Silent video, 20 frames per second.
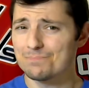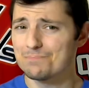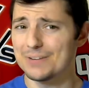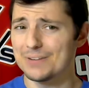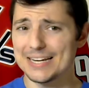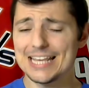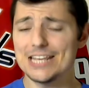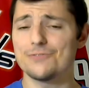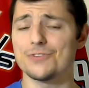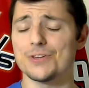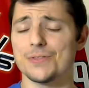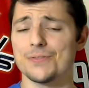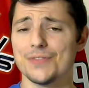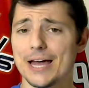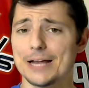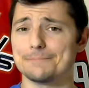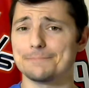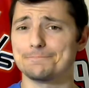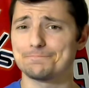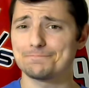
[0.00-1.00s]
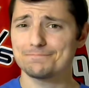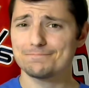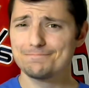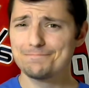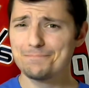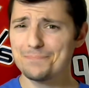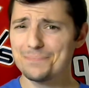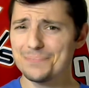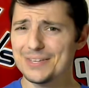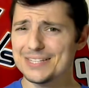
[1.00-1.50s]
But even then,
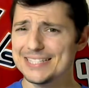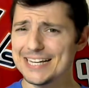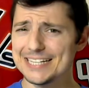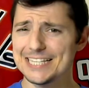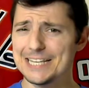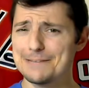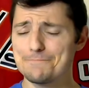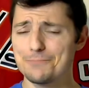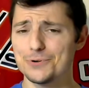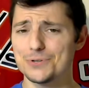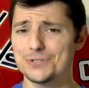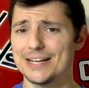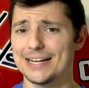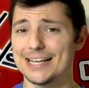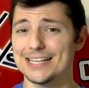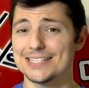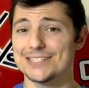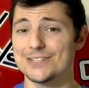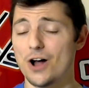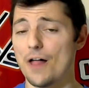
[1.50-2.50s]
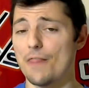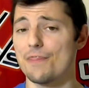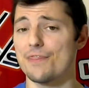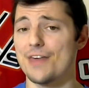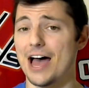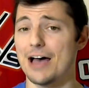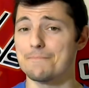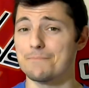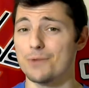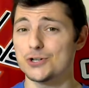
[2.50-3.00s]
60% is not
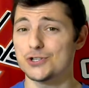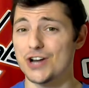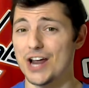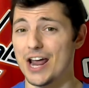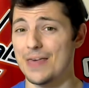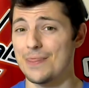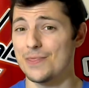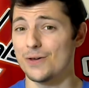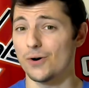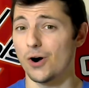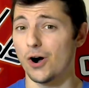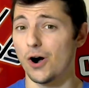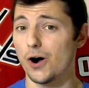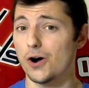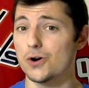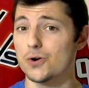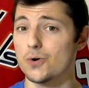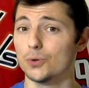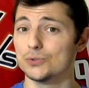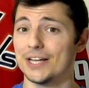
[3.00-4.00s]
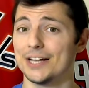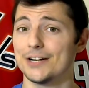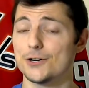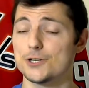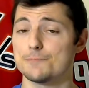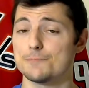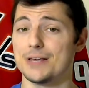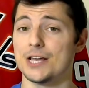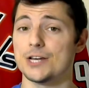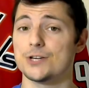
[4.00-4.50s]
that much, and there are
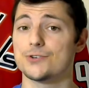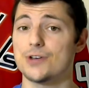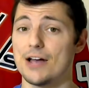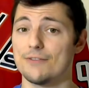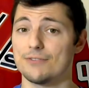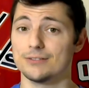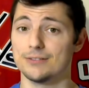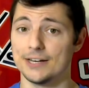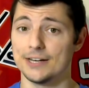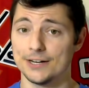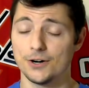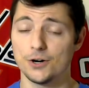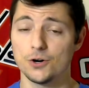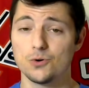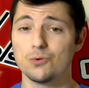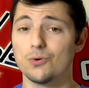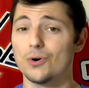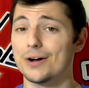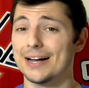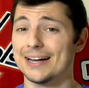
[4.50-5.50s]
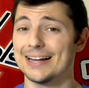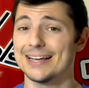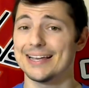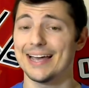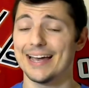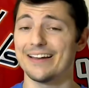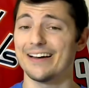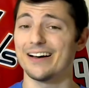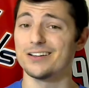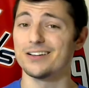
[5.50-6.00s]
goaltenders being drafted later who are going to
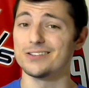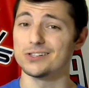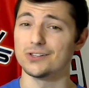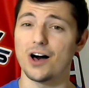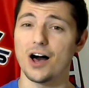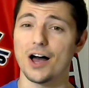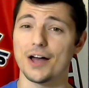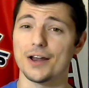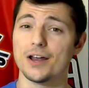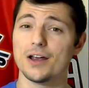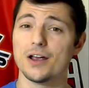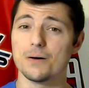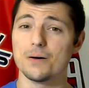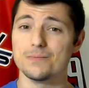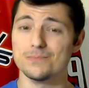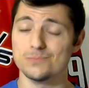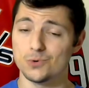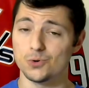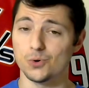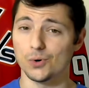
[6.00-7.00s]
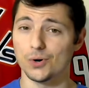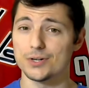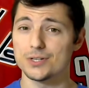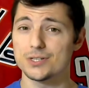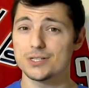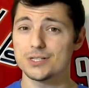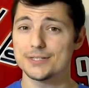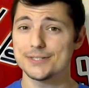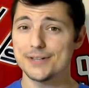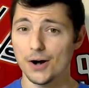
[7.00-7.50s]
get a lot more
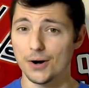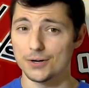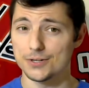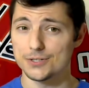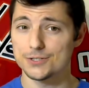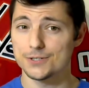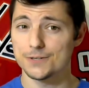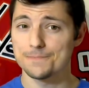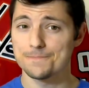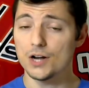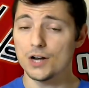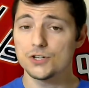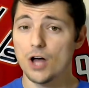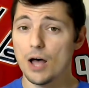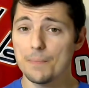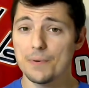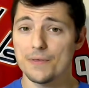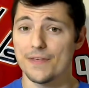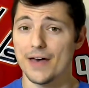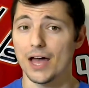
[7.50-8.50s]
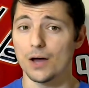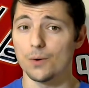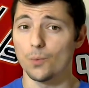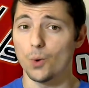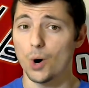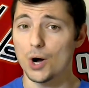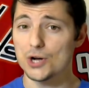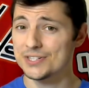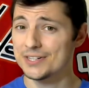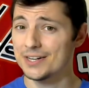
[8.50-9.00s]
starts. On top of that,
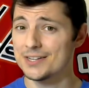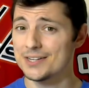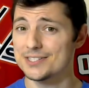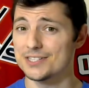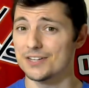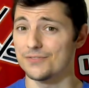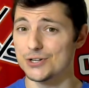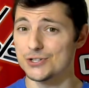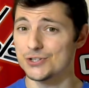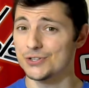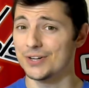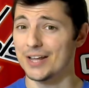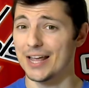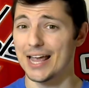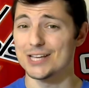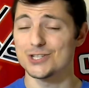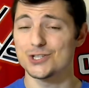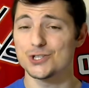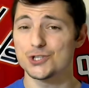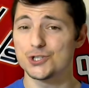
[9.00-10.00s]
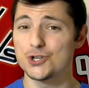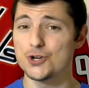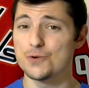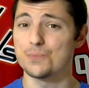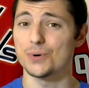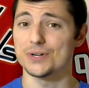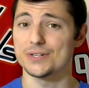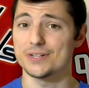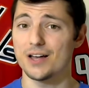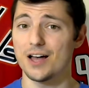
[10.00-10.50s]
Washington's division is
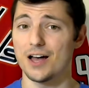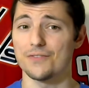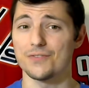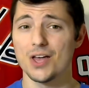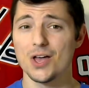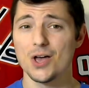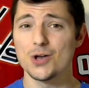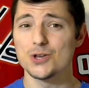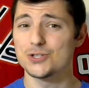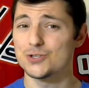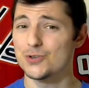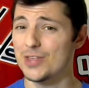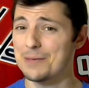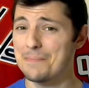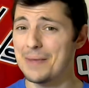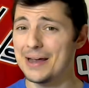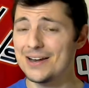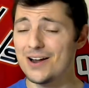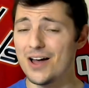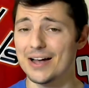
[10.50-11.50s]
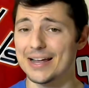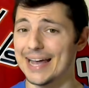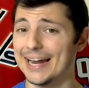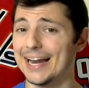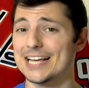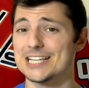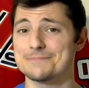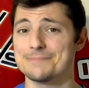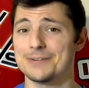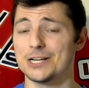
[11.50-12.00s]
super tough, so they may not
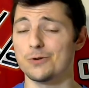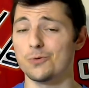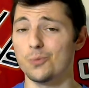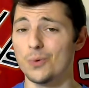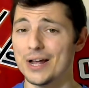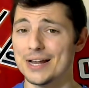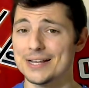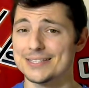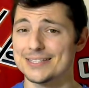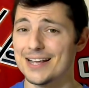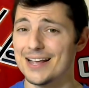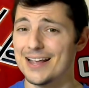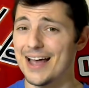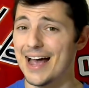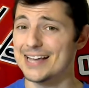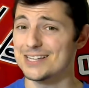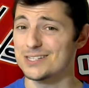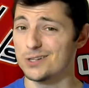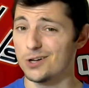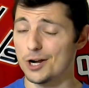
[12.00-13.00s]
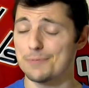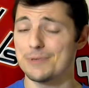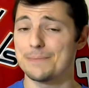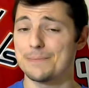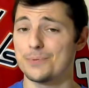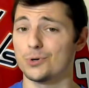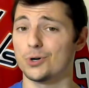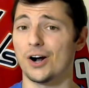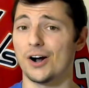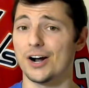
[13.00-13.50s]
get as many wins as a lot of
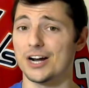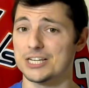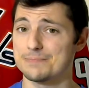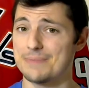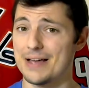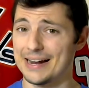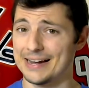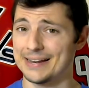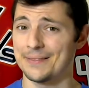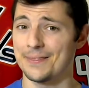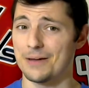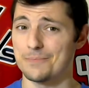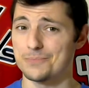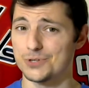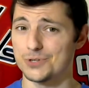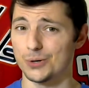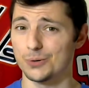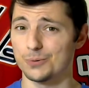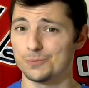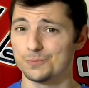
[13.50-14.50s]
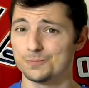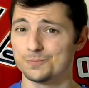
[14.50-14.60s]
people are expecting them to.